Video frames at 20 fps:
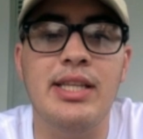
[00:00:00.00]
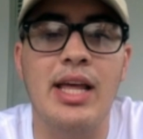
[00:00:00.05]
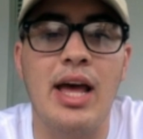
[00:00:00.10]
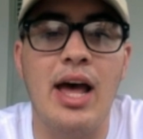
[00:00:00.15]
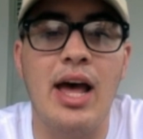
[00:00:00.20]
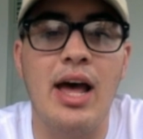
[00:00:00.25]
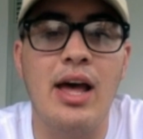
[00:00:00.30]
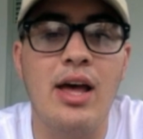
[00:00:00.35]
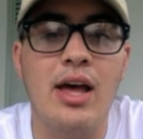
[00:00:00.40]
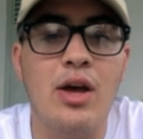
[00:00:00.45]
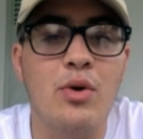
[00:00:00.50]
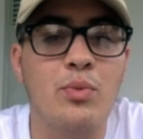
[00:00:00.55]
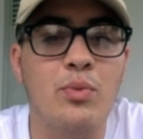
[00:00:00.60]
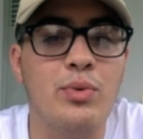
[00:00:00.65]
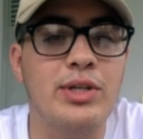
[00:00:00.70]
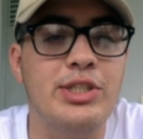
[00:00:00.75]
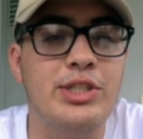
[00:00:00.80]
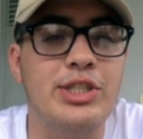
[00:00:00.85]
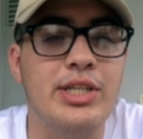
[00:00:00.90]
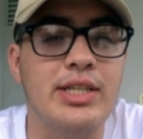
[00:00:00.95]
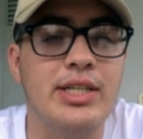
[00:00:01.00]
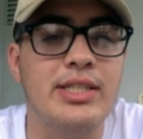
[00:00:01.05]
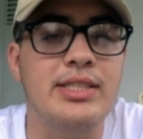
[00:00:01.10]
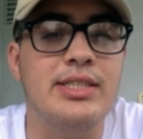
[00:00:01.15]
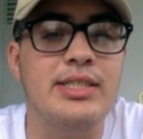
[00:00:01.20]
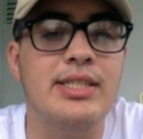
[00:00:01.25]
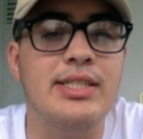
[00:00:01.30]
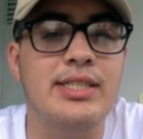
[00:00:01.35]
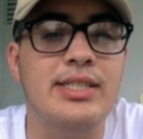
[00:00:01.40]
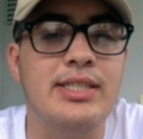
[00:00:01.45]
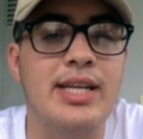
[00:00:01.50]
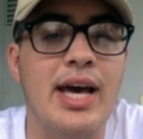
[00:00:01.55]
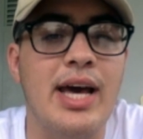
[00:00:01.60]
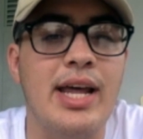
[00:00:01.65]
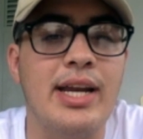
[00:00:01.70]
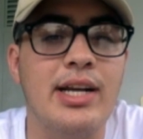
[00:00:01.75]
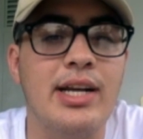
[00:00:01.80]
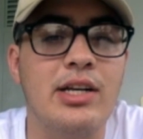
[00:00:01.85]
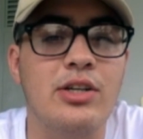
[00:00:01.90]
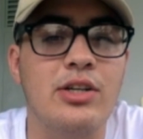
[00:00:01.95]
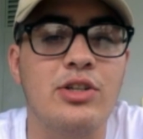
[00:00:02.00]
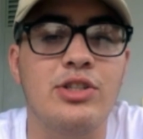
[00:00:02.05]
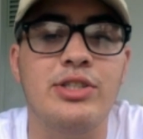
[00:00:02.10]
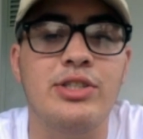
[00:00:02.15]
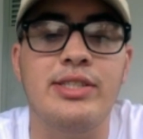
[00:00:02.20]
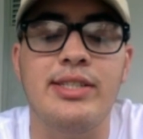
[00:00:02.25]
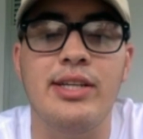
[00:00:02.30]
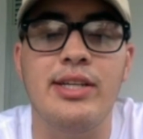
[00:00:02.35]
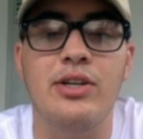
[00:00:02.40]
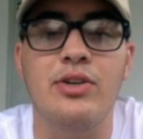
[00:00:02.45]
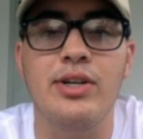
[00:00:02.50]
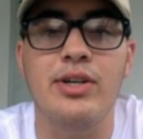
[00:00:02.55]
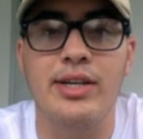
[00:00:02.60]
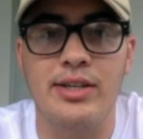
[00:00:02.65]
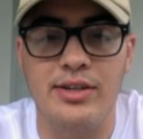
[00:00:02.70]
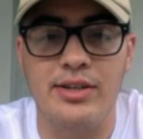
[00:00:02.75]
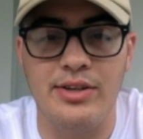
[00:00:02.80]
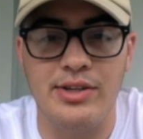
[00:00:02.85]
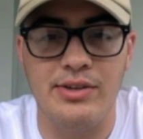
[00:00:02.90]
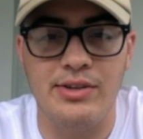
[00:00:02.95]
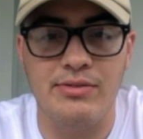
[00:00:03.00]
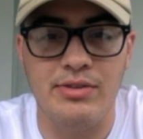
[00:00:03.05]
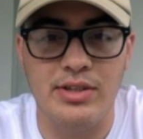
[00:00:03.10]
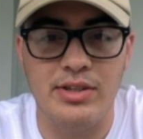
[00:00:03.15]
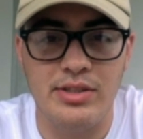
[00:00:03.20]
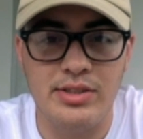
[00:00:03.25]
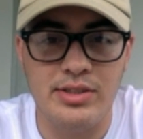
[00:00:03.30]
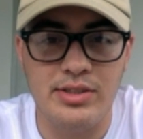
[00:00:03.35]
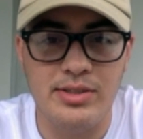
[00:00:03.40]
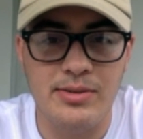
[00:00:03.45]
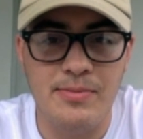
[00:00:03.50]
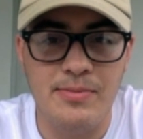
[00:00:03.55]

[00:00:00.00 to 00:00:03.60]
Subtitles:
that which is static or still in the universe.